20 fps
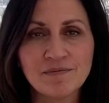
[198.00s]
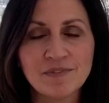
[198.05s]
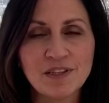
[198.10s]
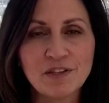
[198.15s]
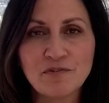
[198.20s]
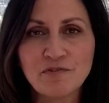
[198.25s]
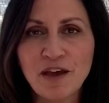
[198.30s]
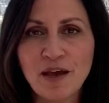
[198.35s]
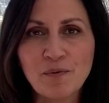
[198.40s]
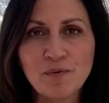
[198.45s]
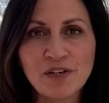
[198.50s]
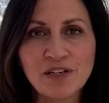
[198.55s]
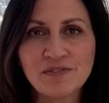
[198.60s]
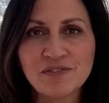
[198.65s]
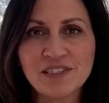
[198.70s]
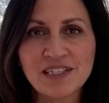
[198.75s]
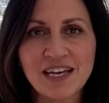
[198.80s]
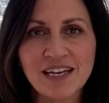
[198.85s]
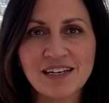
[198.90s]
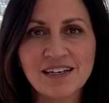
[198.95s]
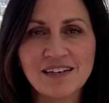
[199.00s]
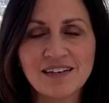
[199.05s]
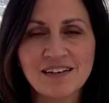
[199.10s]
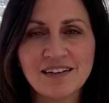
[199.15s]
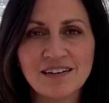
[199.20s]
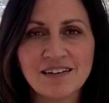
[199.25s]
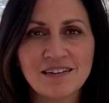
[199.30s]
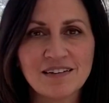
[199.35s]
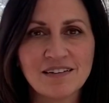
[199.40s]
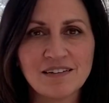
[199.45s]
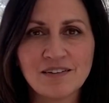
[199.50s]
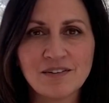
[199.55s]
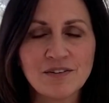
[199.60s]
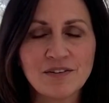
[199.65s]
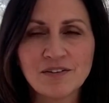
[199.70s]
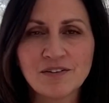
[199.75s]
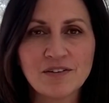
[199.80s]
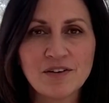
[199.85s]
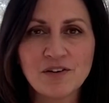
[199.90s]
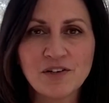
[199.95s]
the vet would have said,
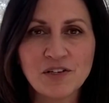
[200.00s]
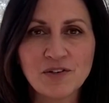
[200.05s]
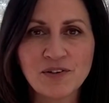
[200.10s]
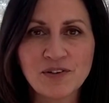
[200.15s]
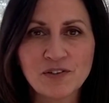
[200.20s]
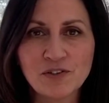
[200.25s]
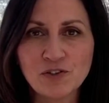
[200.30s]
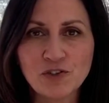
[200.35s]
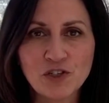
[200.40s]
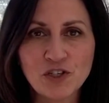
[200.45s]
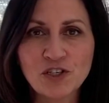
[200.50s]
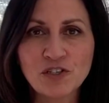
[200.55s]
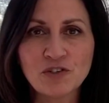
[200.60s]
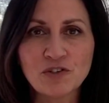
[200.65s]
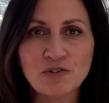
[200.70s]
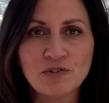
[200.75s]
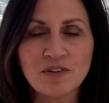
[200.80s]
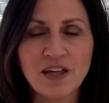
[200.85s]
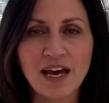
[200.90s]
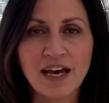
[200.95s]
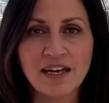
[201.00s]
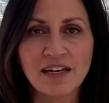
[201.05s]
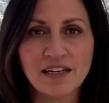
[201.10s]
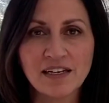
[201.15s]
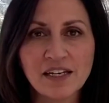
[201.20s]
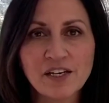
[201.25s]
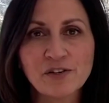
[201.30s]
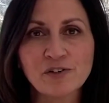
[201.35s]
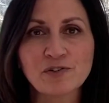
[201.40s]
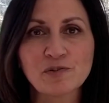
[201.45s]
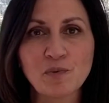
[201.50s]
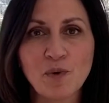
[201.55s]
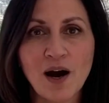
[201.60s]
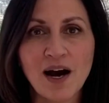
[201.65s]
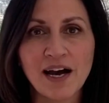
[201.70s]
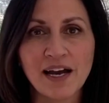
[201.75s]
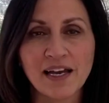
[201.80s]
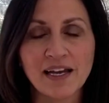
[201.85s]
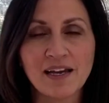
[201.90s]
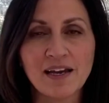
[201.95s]
no, you shouldn't do that, and here's
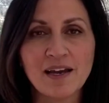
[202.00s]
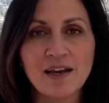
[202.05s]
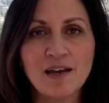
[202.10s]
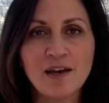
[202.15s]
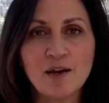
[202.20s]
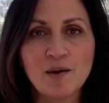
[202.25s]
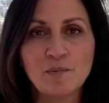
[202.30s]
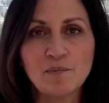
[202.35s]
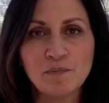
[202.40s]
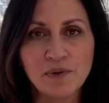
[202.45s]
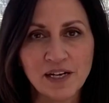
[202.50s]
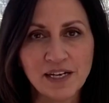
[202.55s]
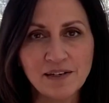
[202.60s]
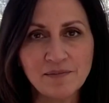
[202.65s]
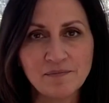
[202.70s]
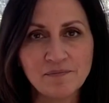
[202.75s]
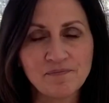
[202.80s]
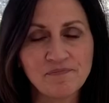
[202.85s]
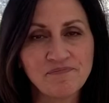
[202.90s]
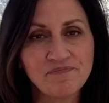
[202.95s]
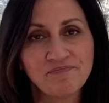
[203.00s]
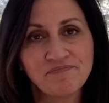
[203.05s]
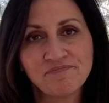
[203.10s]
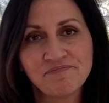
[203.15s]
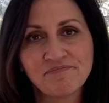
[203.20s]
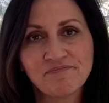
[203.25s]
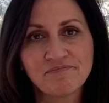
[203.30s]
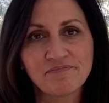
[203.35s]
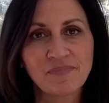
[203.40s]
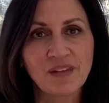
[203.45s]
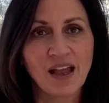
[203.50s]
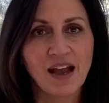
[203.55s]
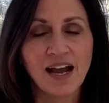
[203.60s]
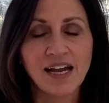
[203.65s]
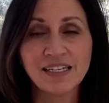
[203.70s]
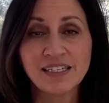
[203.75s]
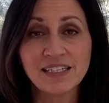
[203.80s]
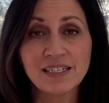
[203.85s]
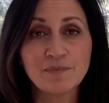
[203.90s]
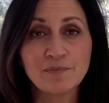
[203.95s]
why. But I
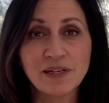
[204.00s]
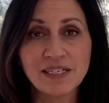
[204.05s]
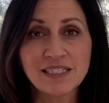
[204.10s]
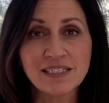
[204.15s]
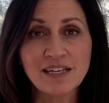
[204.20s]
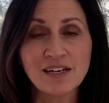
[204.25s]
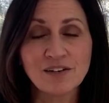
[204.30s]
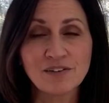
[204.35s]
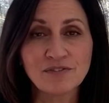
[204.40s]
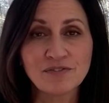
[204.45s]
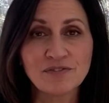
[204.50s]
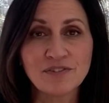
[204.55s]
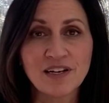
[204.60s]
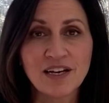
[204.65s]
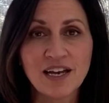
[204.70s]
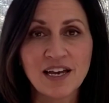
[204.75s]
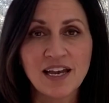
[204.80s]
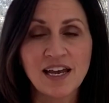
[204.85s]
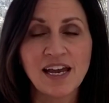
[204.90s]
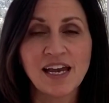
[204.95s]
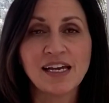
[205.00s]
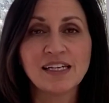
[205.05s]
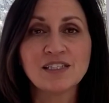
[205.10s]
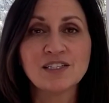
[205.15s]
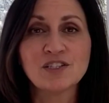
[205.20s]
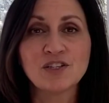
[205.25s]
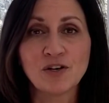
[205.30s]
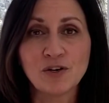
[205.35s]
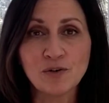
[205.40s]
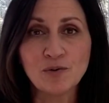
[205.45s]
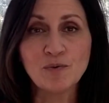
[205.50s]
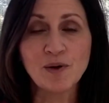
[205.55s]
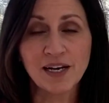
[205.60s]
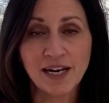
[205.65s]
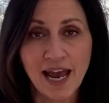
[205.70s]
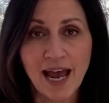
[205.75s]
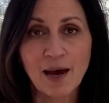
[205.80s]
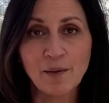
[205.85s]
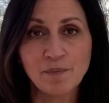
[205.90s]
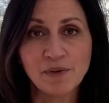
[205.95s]
did it myself. And so what
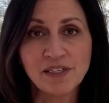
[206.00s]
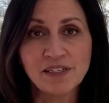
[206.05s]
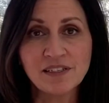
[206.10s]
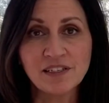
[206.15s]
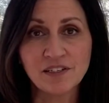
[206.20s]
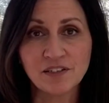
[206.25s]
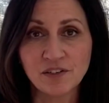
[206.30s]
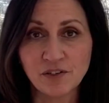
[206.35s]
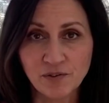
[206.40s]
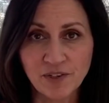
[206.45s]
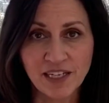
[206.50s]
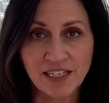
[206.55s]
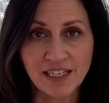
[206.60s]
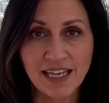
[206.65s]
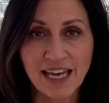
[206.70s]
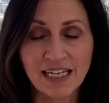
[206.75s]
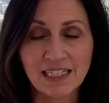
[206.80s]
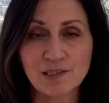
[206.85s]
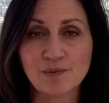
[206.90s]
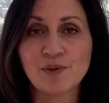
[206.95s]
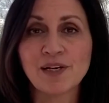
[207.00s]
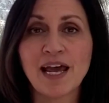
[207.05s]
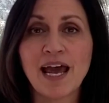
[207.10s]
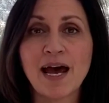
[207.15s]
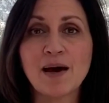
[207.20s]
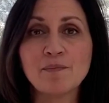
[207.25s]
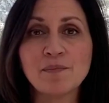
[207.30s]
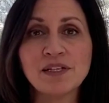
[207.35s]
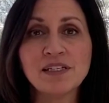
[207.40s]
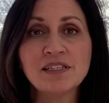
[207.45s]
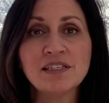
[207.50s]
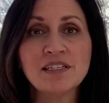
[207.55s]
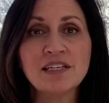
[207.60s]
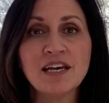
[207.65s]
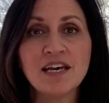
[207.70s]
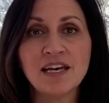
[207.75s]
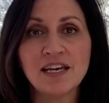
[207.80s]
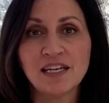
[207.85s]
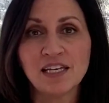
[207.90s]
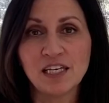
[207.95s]
happened, and you can guess what happened,
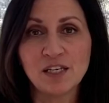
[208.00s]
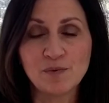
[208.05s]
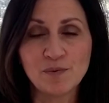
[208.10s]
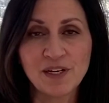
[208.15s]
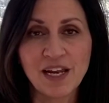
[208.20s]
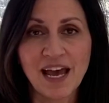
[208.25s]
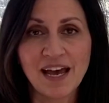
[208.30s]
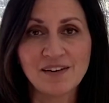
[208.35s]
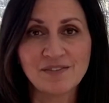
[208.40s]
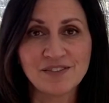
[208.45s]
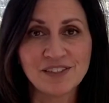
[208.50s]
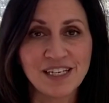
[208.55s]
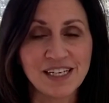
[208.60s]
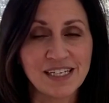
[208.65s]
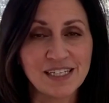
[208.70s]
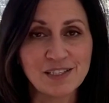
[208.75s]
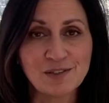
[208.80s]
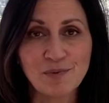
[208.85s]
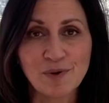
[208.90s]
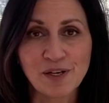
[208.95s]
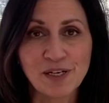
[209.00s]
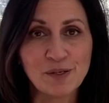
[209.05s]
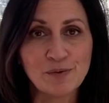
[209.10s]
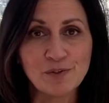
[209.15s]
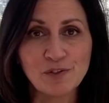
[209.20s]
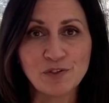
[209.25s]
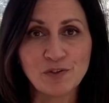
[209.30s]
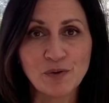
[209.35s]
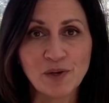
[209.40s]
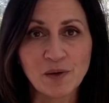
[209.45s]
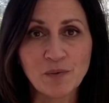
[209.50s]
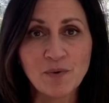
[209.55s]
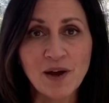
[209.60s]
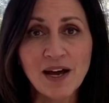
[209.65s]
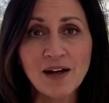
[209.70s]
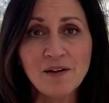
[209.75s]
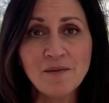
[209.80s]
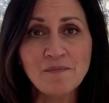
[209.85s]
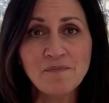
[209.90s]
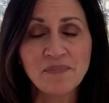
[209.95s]
he would have days where he was doing
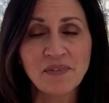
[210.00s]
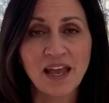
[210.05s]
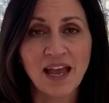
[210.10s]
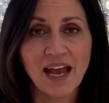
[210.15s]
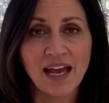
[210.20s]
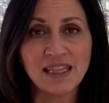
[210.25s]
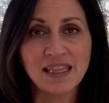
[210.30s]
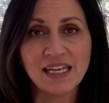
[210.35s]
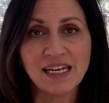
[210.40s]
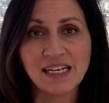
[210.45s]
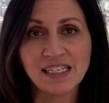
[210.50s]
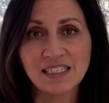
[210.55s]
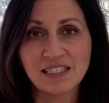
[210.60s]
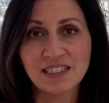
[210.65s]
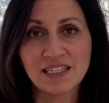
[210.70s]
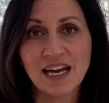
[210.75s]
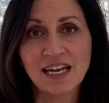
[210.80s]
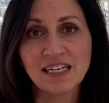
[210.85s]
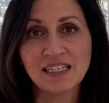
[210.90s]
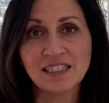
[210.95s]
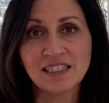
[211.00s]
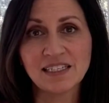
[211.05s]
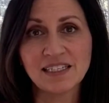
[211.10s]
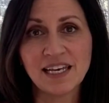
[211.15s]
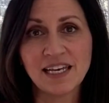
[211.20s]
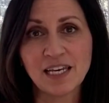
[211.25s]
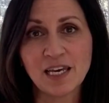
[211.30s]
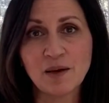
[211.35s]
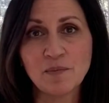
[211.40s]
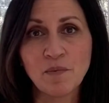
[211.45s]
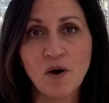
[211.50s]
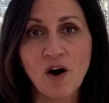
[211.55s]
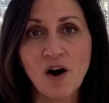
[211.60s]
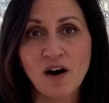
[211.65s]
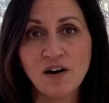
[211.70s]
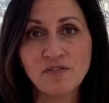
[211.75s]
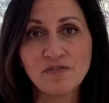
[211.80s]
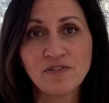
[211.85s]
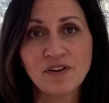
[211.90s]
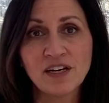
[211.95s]
well, and then I decided to take him
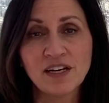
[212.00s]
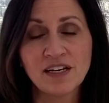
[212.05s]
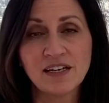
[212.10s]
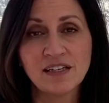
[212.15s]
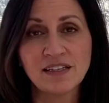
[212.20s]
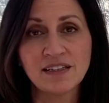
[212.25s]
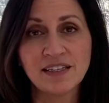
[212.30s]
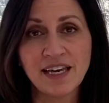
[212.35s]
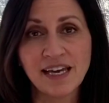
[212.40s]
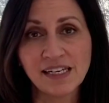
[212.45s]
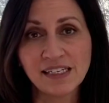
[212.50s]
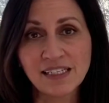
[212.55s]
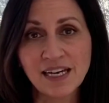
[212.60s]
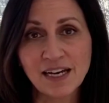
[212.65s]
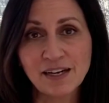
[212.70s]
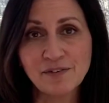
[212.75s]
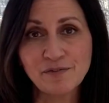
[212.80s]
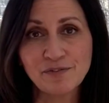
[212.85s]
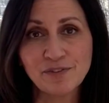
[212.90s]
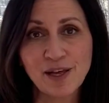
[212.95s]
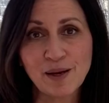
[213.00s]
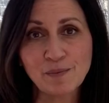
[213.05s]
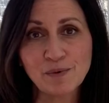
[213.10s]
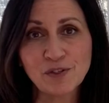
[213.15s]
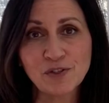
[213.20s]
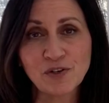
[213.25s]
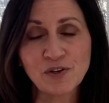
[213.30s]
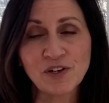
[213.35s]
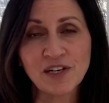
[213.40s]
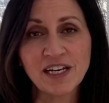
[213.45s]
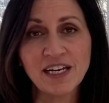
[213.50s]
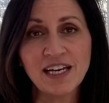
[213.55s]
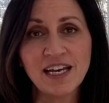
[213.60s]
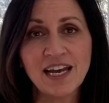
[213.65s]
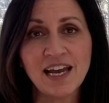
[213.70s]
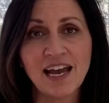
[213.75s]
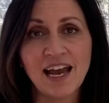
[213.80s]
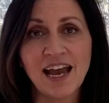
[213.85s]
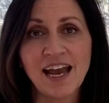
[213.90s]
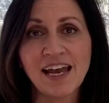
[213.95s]
off the anti-inflammatory,
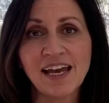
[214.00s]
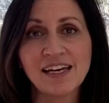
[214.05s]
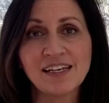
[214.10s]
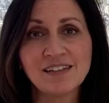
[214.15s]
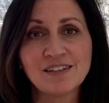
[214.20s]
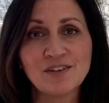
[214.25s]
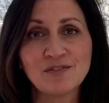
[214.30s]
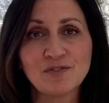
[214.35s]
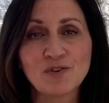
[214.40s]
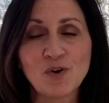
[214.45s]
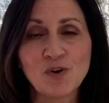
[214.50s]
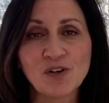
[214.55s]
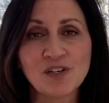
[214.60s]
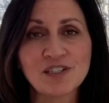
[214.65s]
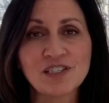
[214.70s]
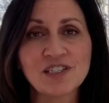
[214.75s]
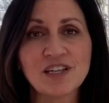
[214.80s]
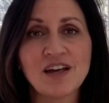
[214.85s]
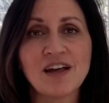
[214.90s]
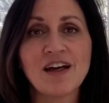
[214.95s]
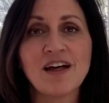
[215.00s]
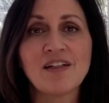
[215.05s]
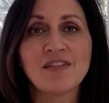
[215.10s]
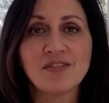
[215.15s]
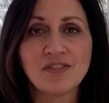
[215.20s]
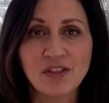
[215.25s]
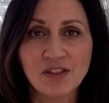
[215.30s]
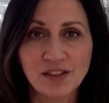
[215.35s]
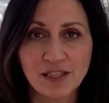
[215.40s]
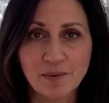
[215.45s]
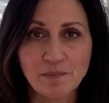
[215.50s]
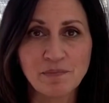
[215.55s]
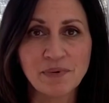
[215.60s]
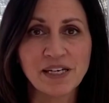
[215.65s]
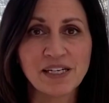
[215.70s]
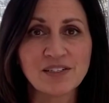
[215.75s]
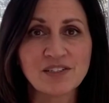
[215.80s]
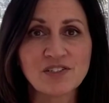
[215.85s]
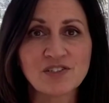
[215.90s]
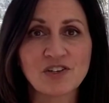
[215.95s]
and of course, the
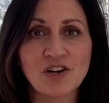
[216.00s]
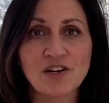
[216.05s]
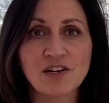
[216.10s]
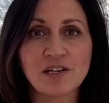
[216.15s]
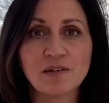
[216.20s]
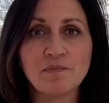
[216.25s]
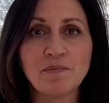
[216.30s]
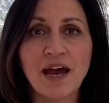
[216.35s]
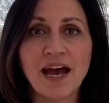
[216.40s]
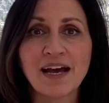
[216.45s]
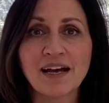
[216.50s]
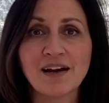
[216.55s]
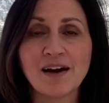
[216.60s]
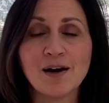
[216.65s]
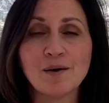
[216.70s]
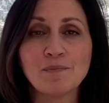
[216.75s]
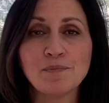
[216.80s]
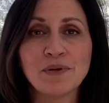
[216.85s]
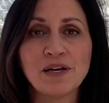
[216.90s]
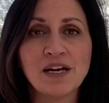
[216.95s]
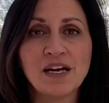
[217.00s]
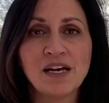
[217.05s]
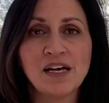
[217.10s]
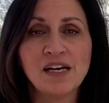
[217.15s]
limping started back up.